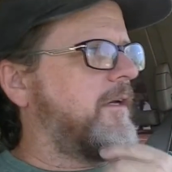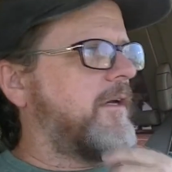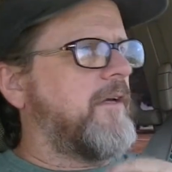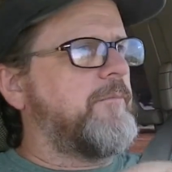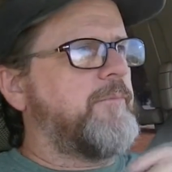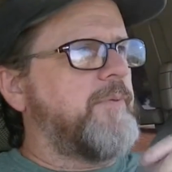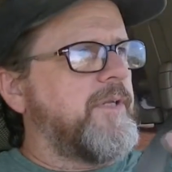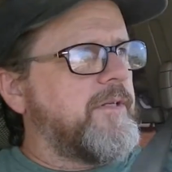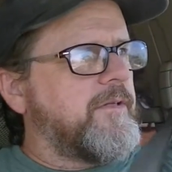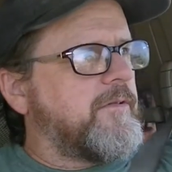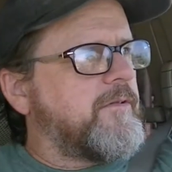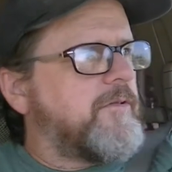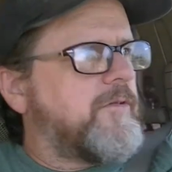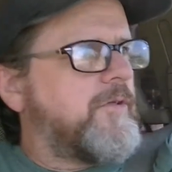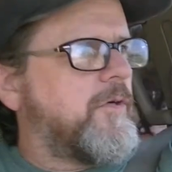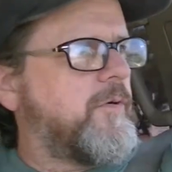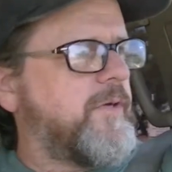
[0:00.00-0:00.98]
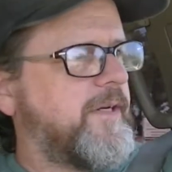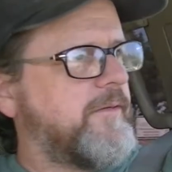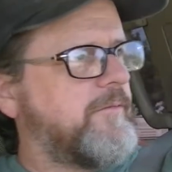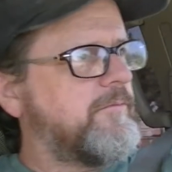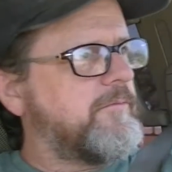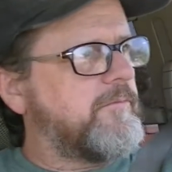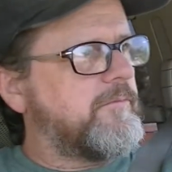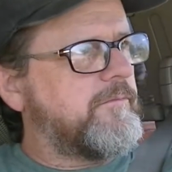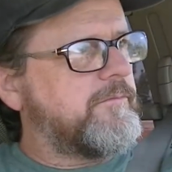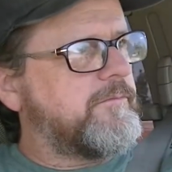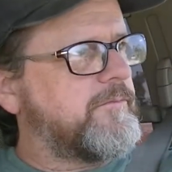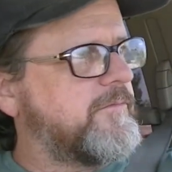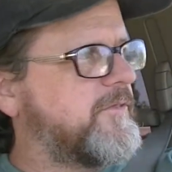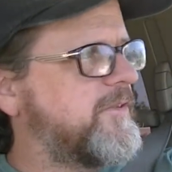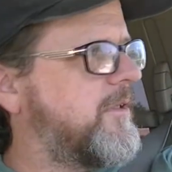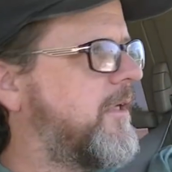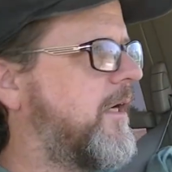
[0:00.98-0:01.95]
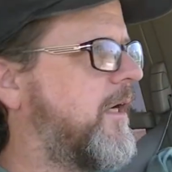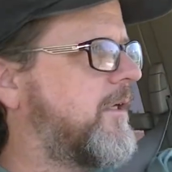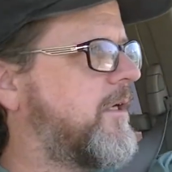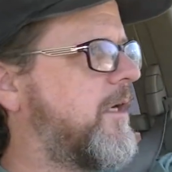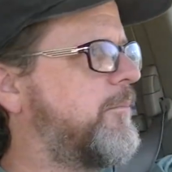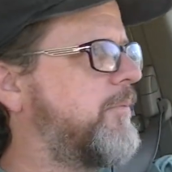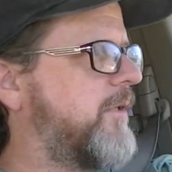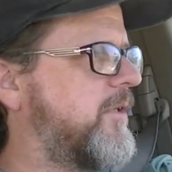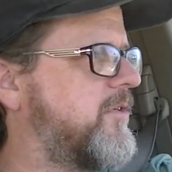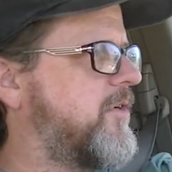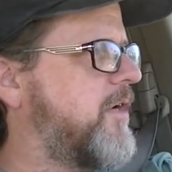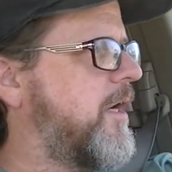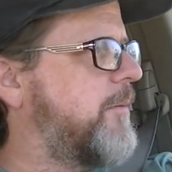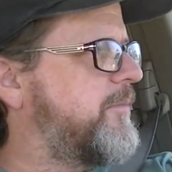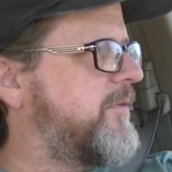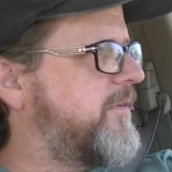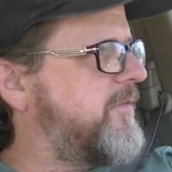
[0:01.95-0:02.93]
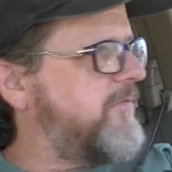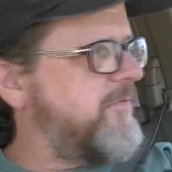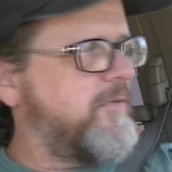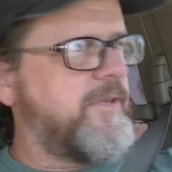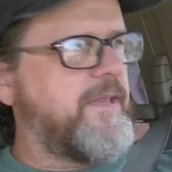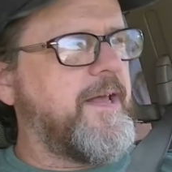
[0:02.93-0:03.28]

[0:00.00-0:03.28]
uh, been doing a couple of jobs for